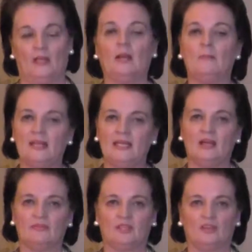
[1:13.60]
Now, many
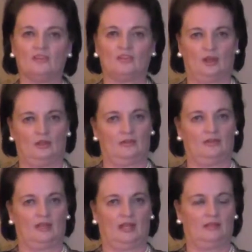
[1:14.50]
of these scholars
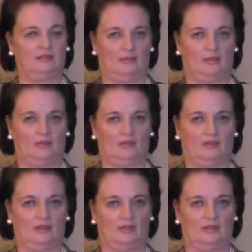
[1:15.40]
and academics